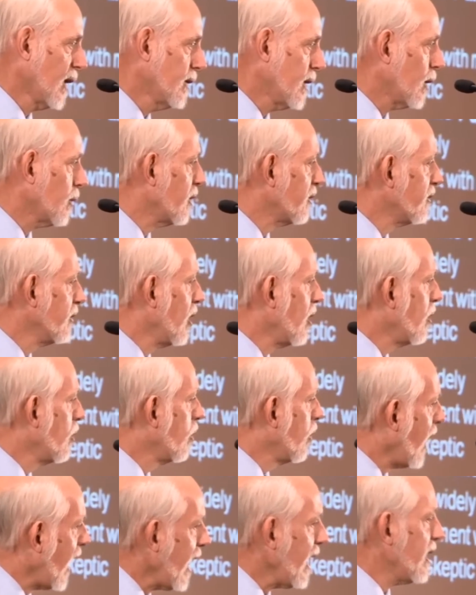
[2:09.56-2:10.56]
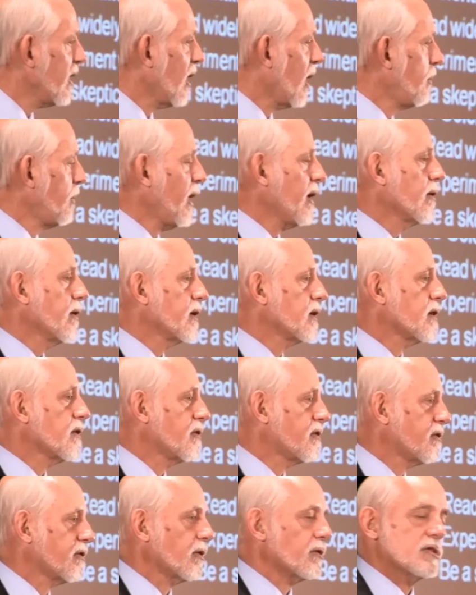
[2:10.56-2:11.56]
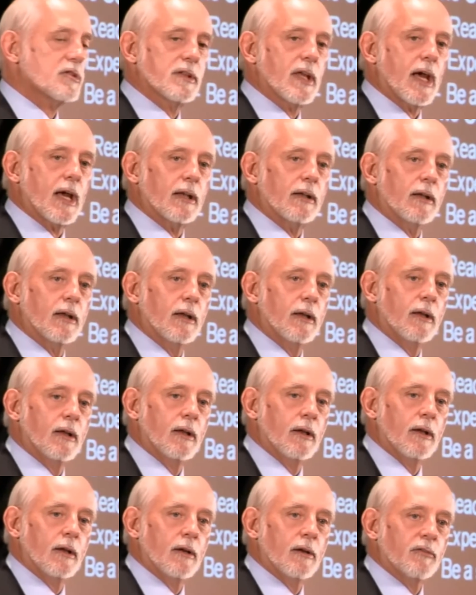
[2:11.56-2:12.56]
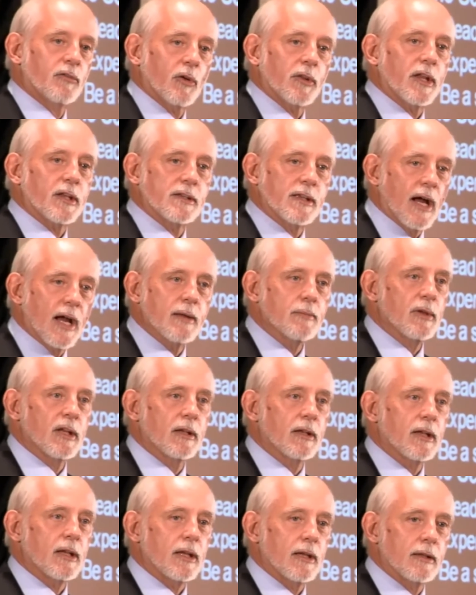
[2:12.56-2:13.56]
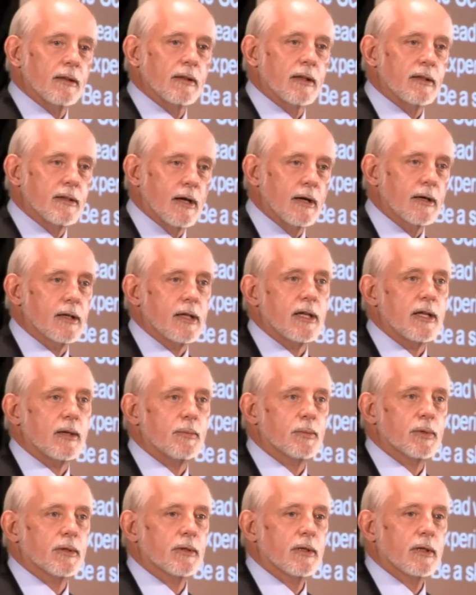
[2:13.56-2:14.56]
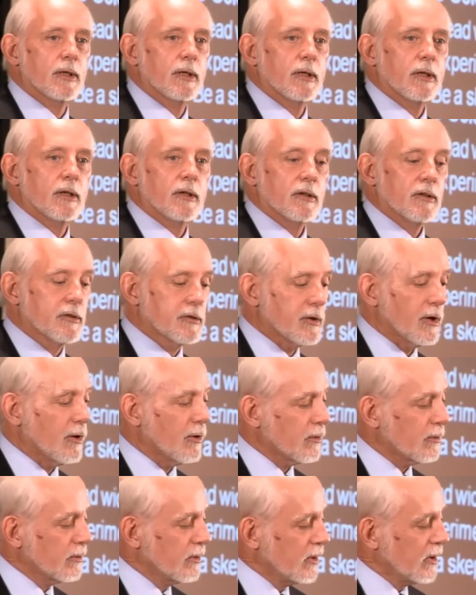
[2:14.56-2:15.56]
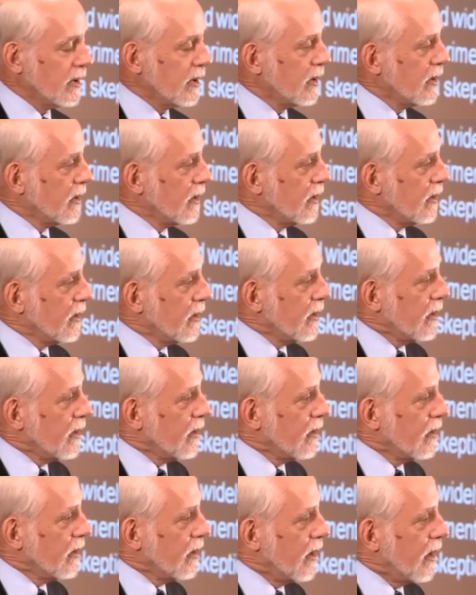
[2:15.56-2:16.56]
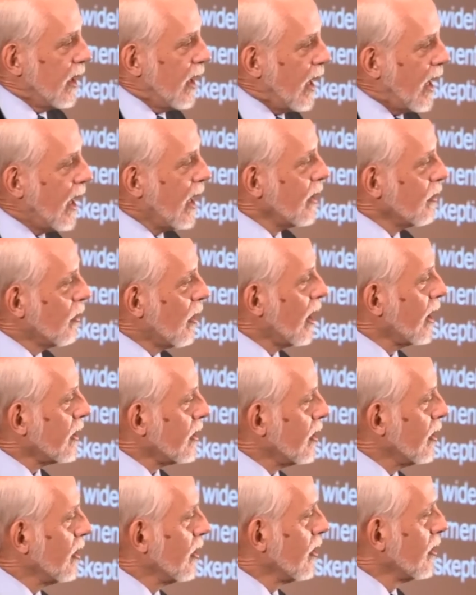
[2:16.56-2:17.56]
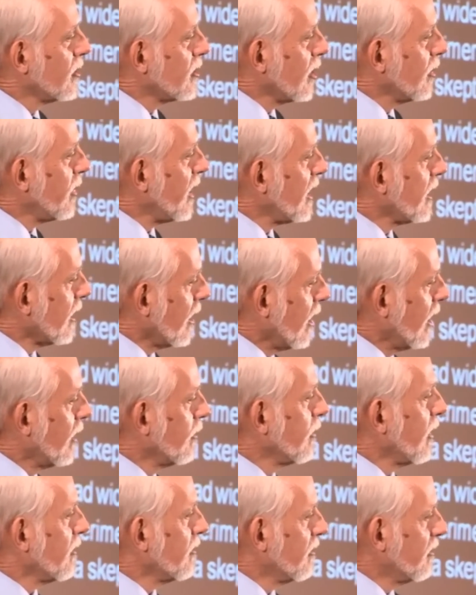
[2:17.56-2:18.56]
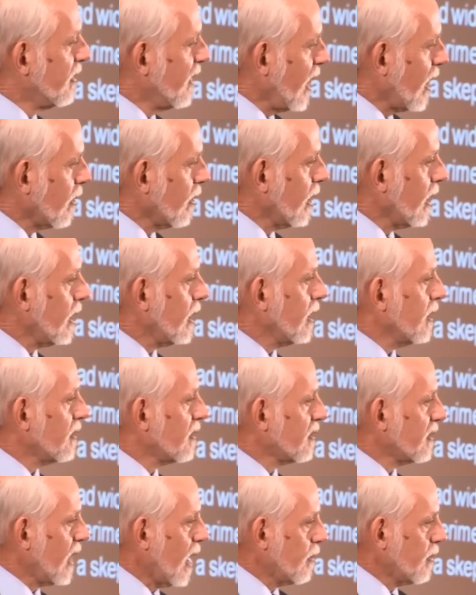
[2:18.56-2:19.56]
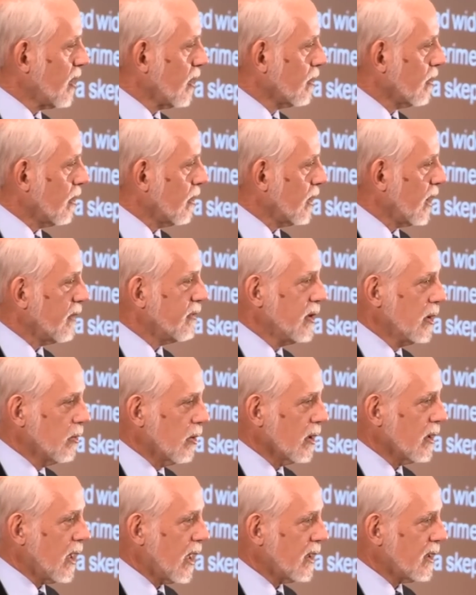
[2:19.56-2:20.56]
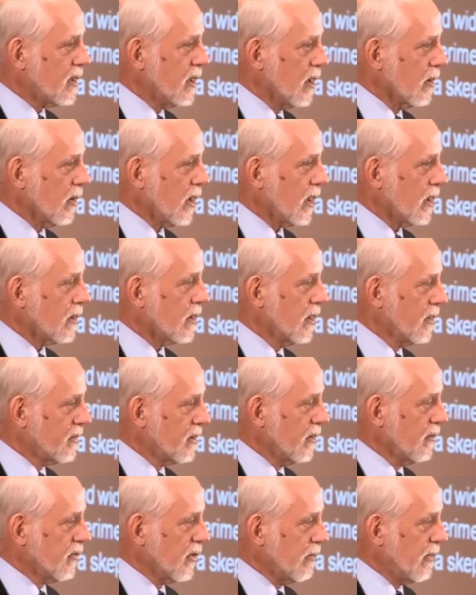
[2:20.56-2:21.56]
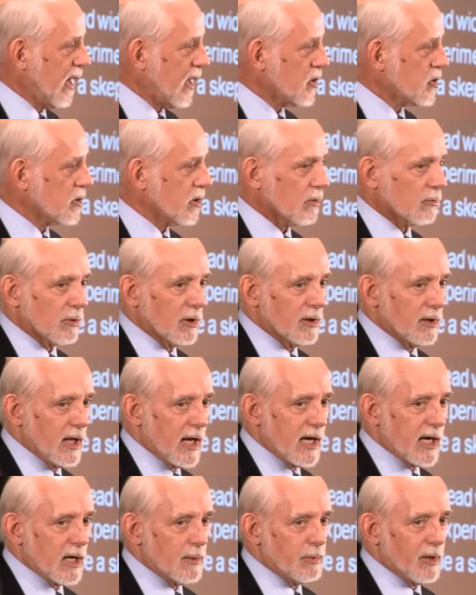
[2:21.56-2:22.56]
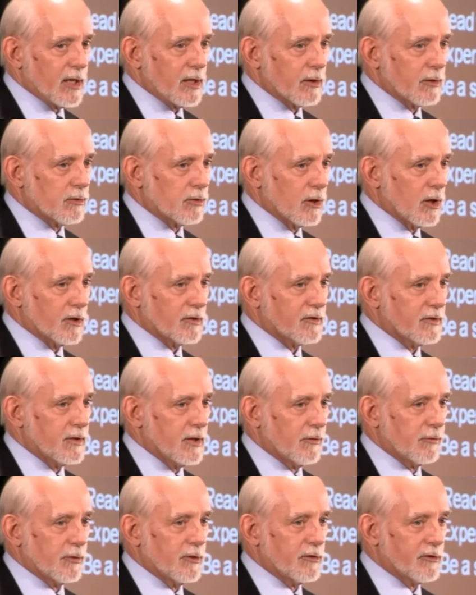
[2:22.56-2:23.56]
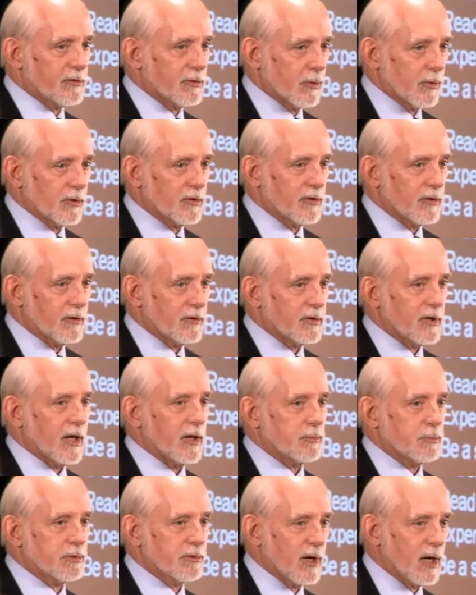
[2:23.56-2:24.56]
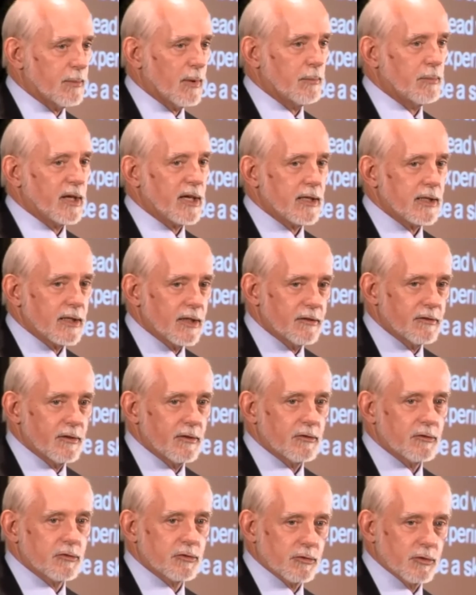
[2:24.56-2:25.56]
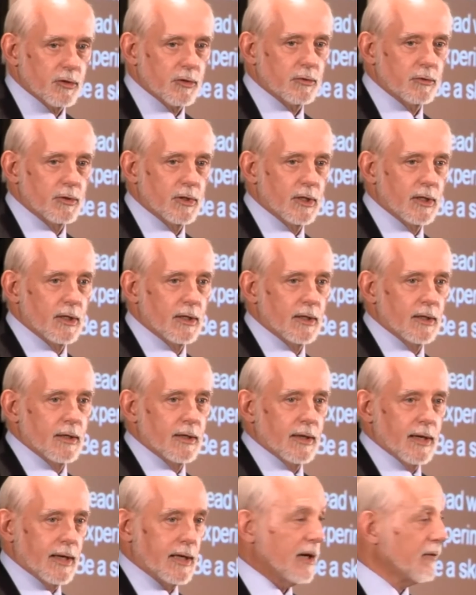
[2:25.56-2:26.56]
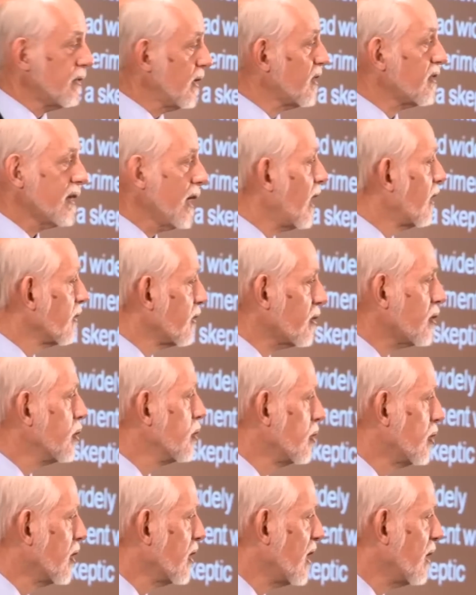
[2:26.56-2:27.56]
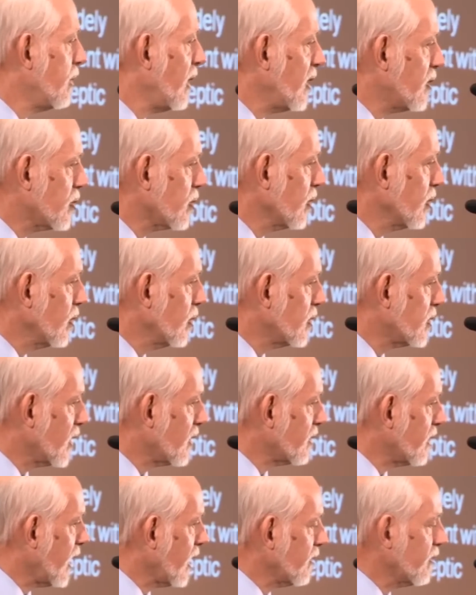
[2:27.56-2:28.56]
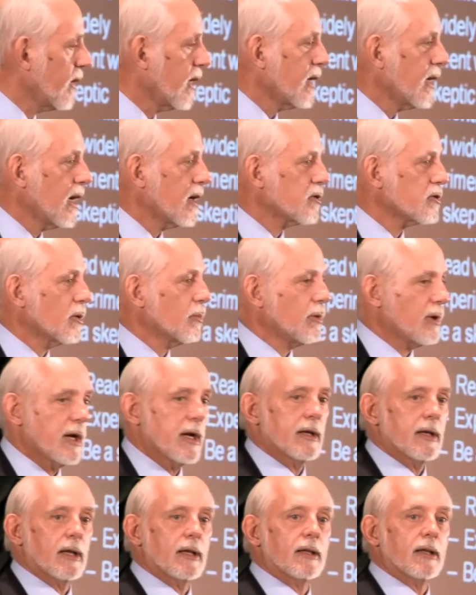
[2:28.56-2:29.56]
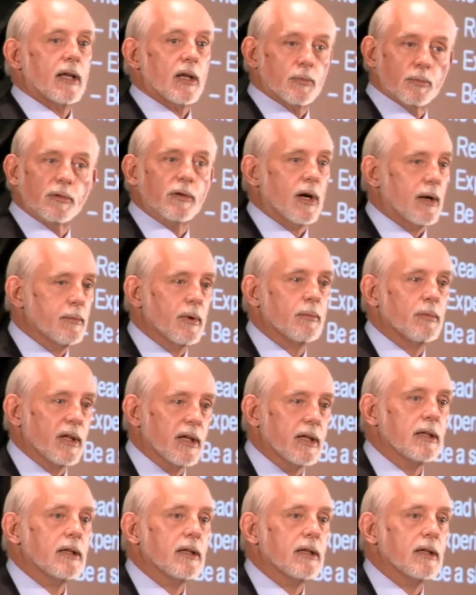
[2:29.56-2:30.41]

There is no way a parent can search that for the diamond in the dung heap. So I want you to become very skeptical. If you are not hearing this information reliably across different sources, it probably isn't true. And if it sounds too good to be true, just like financial planning, it probably